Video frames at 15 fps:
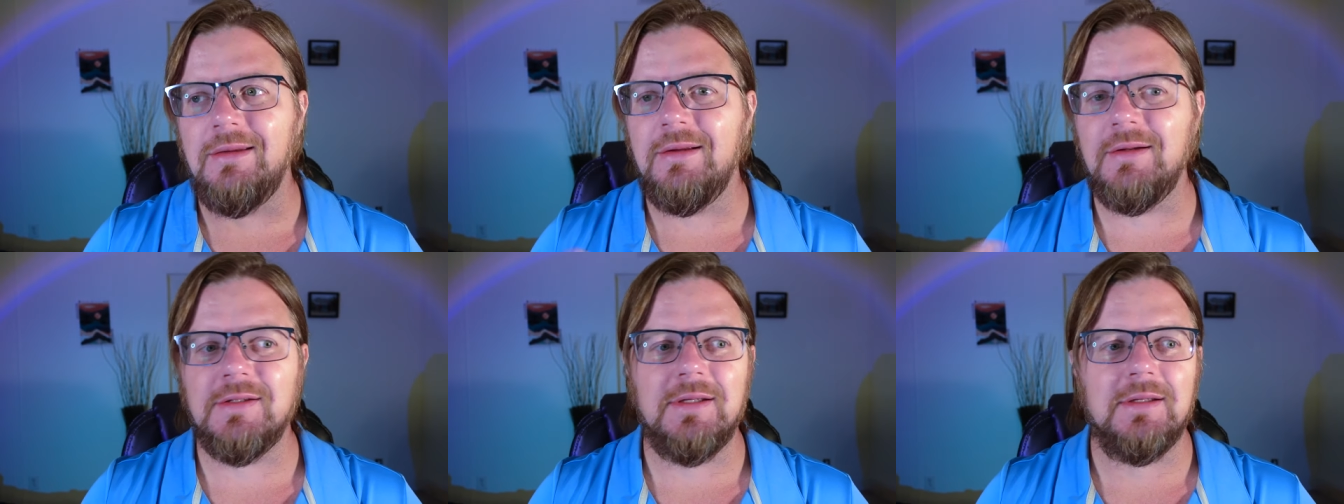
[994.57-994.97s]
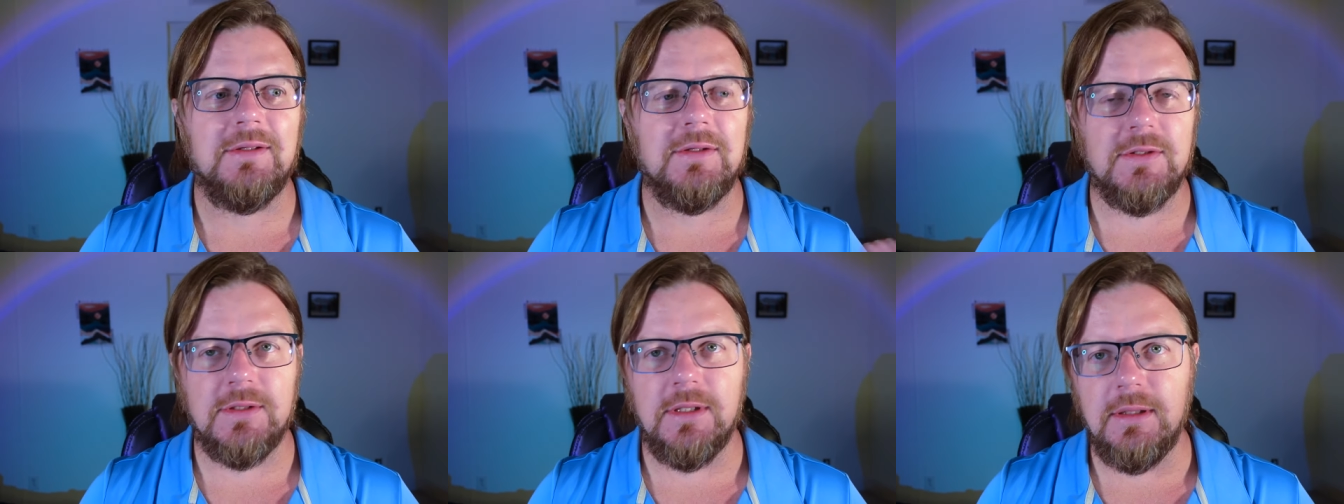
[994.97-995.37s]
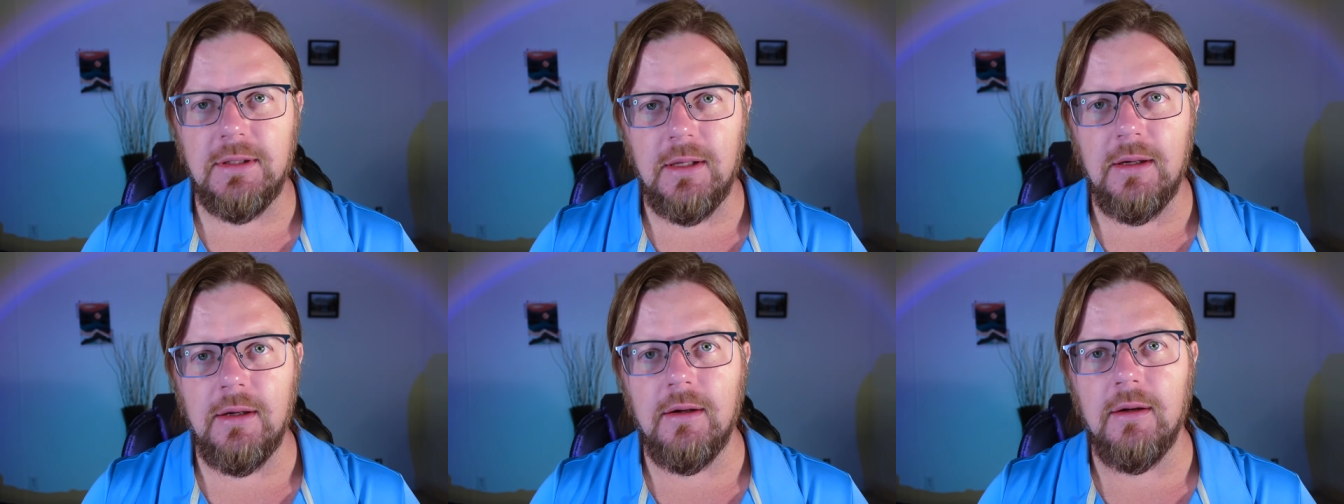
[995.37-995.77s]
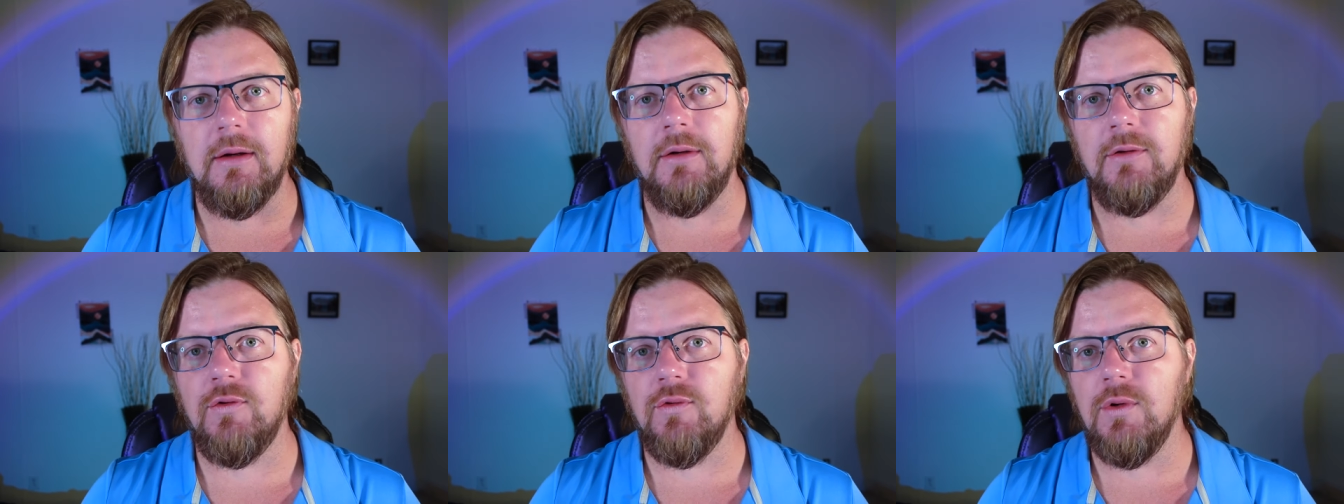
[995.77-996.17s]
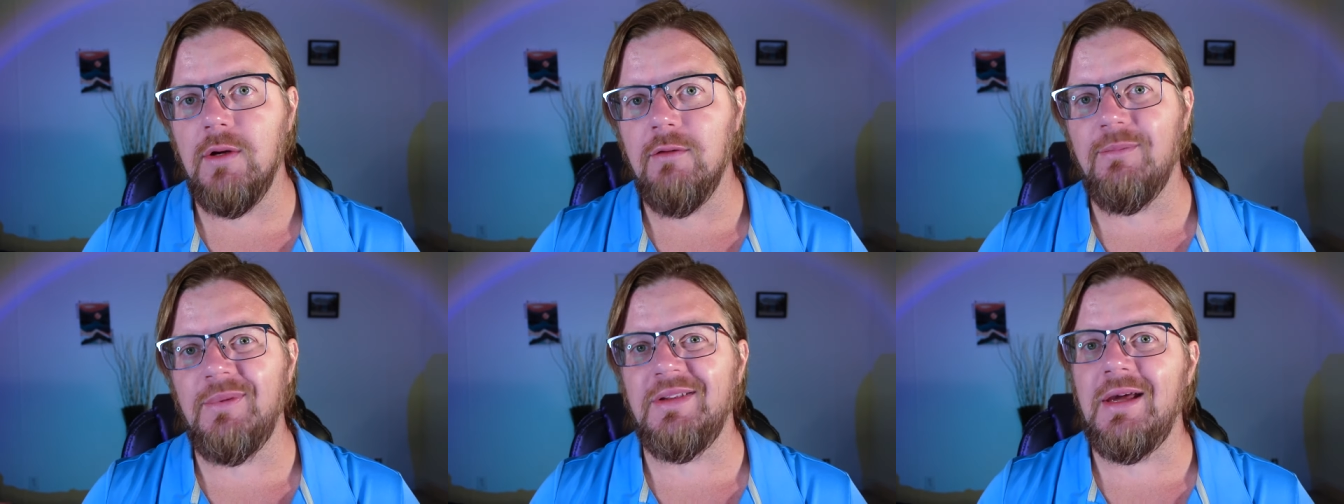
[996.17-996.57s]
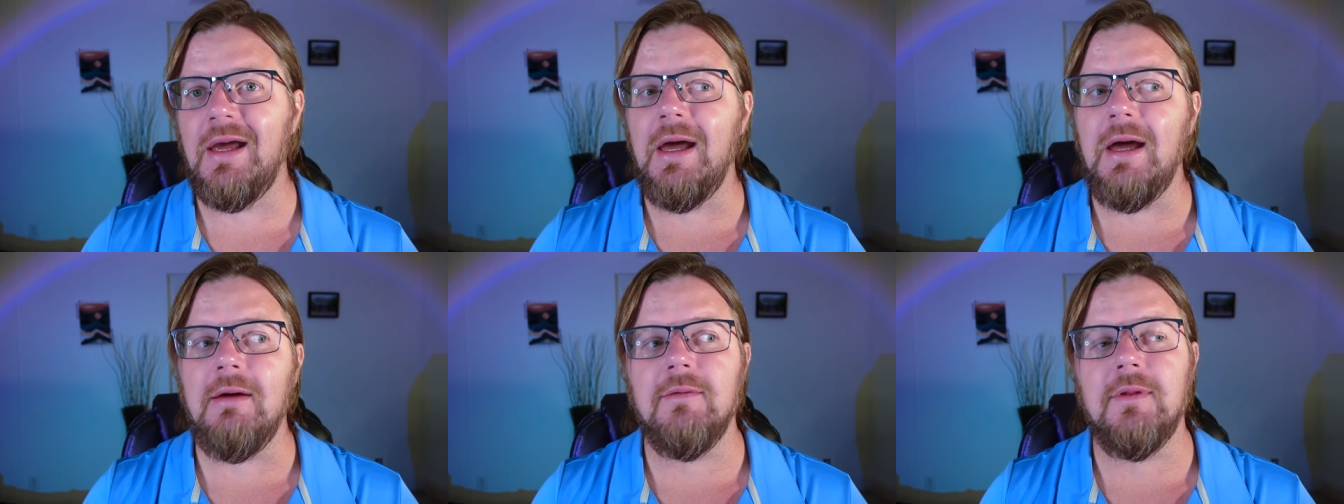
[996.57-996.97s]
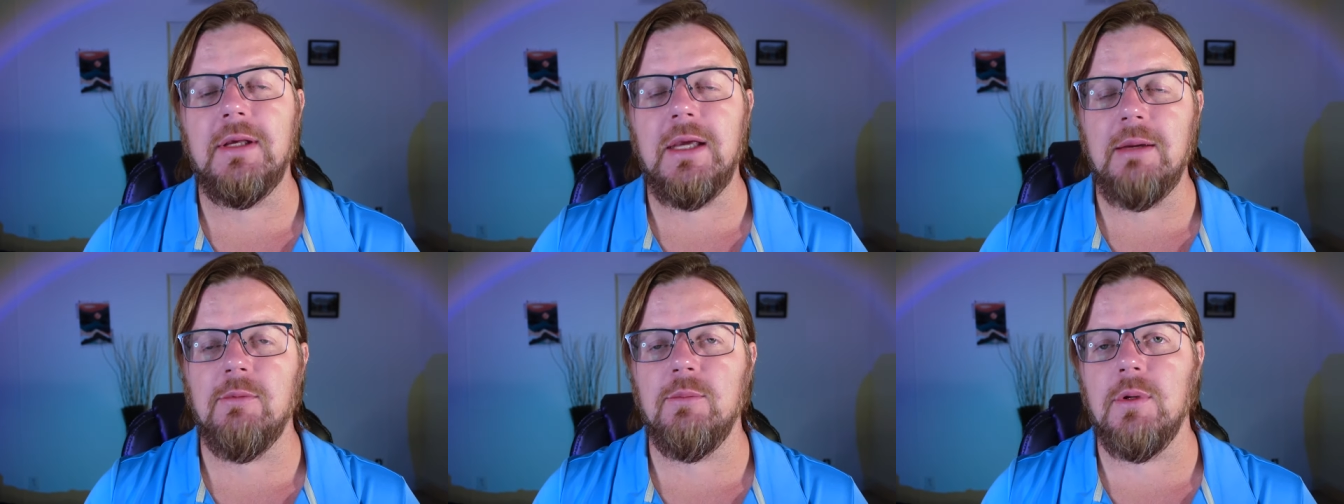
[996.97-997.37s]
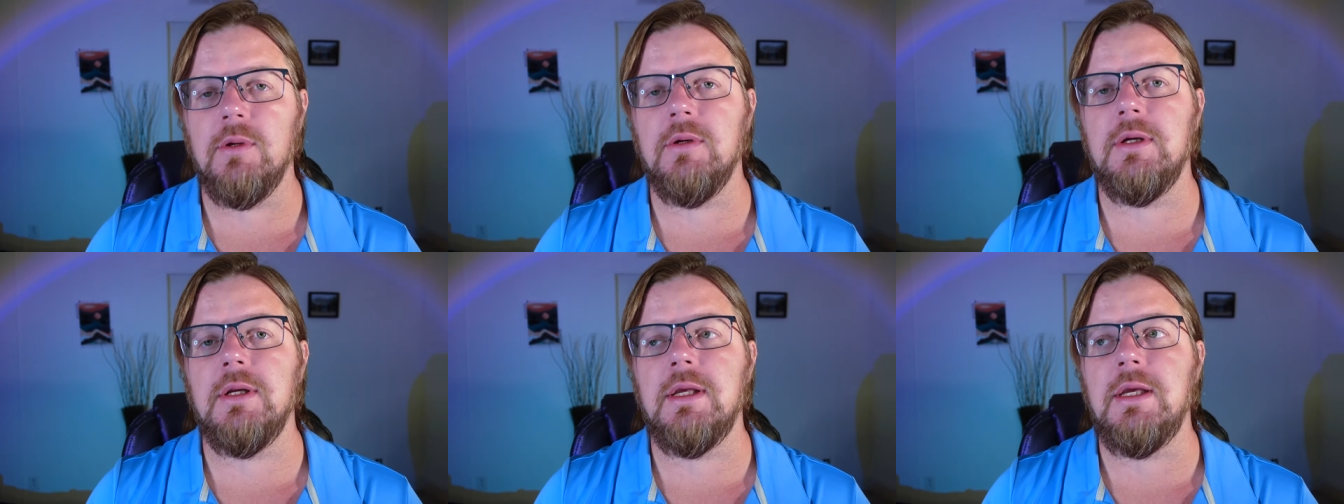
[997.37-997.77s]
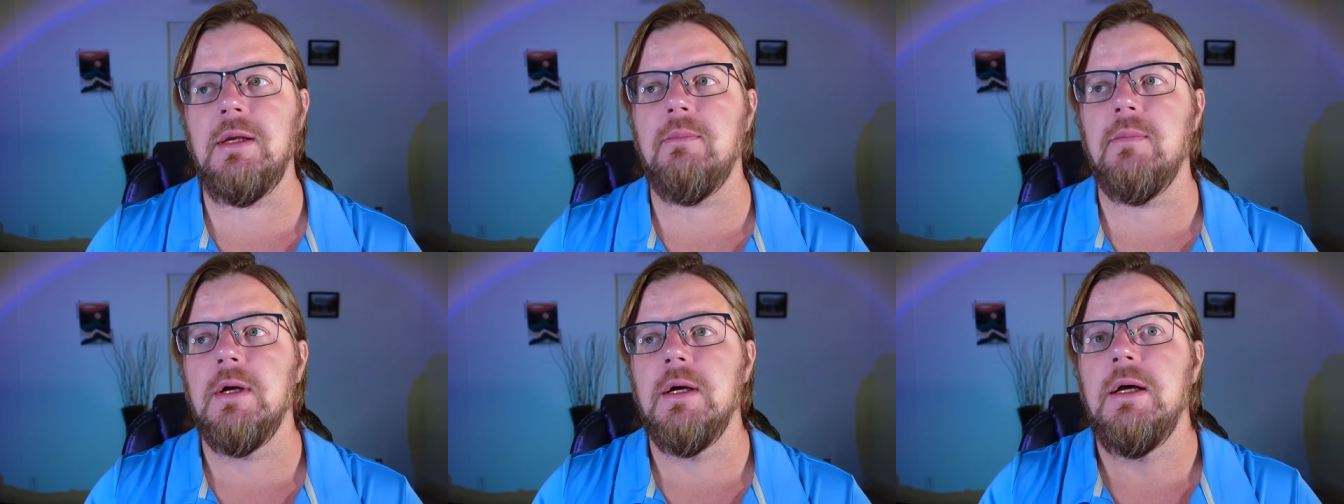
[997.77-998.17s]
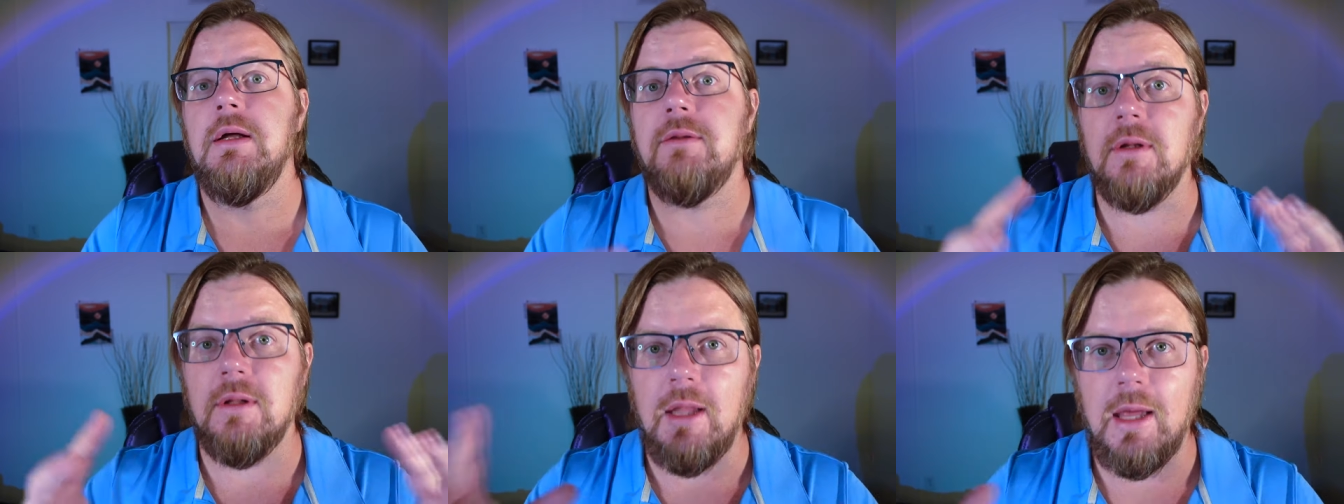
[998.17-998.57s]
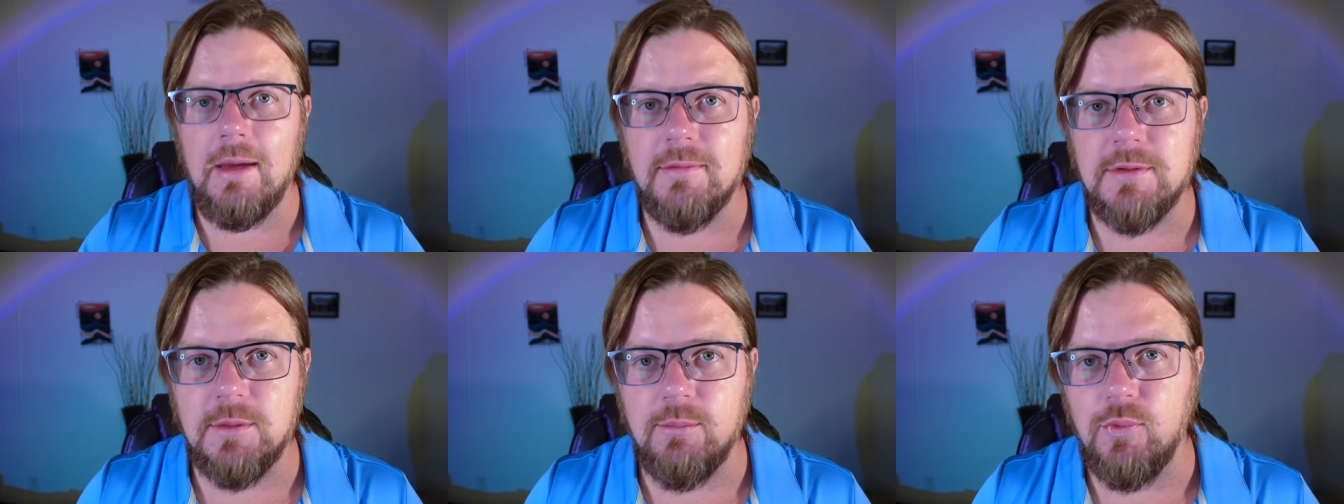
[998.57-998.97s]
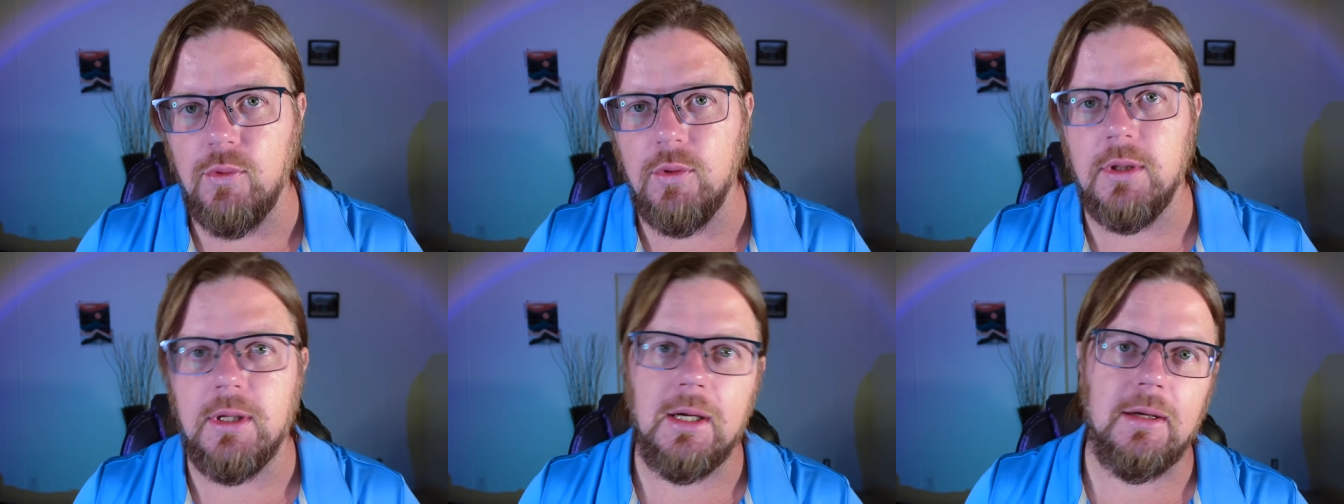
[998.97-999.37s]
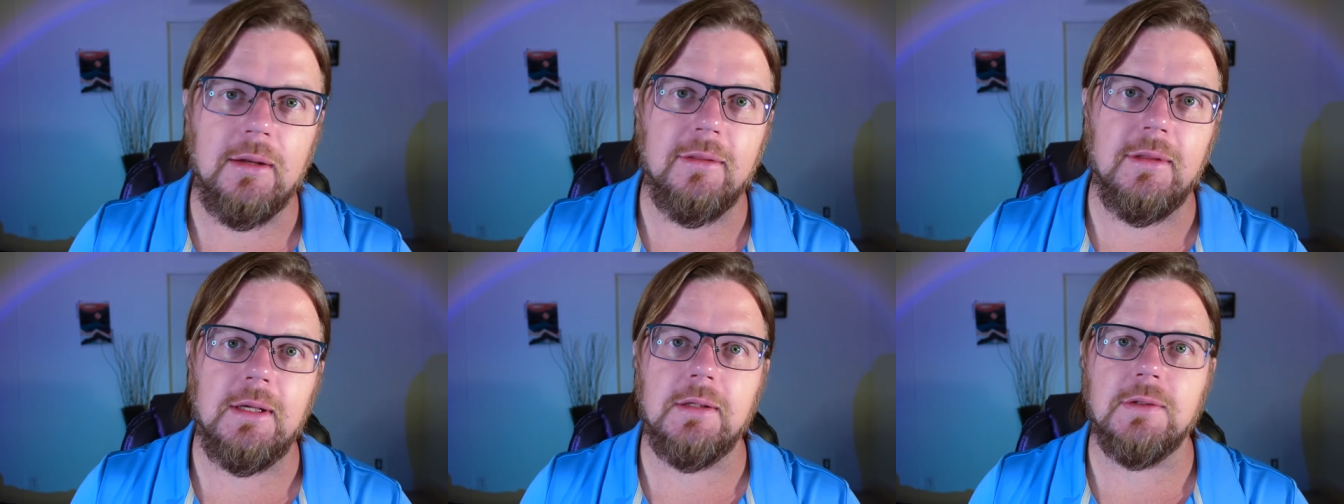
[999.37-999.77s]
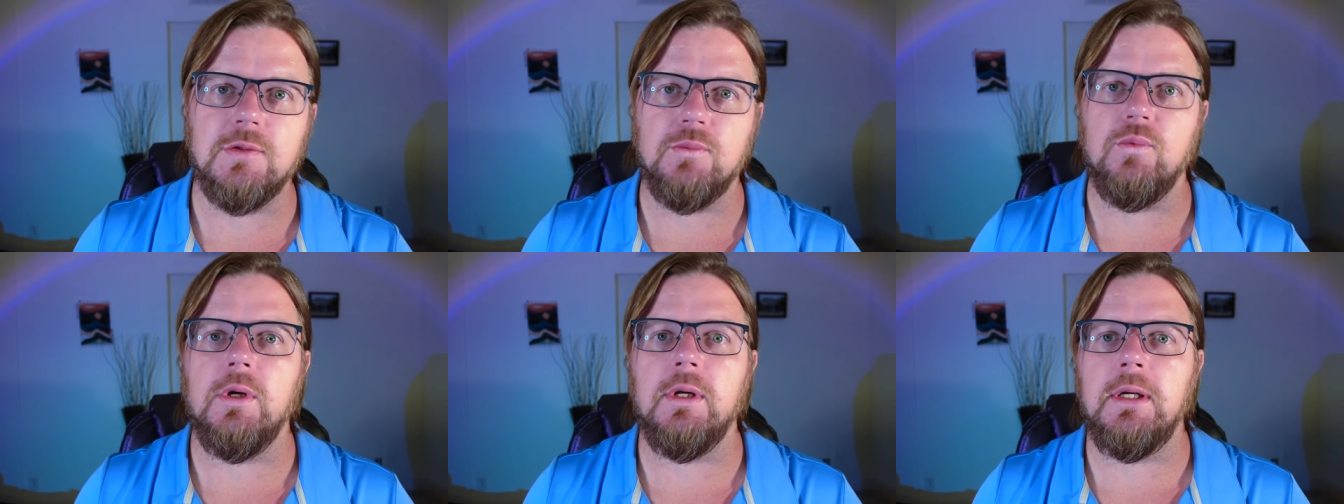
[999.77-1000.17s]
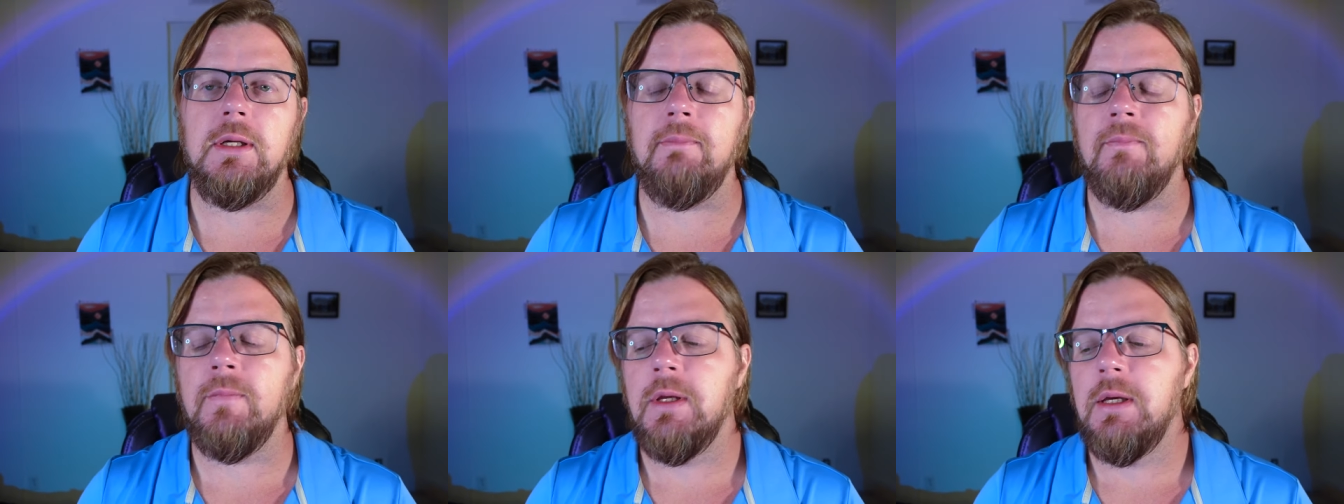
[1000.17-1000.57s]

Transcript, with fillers: They just have to sit there adrift, but they have the capability to keep the life support kind of things running.